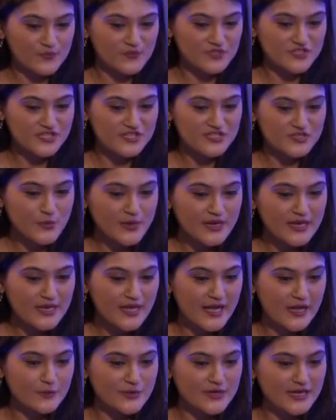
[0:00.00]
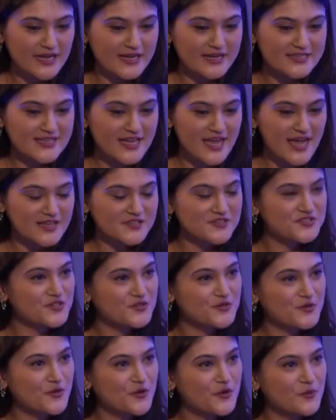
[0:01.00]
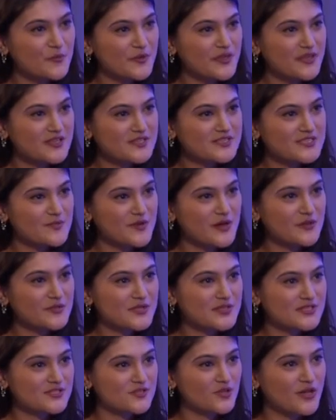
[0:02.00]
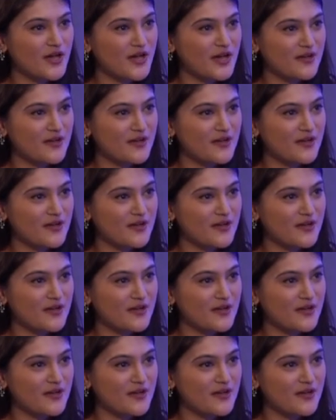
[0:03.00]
Just quickly, I would like to ask you your opinions about this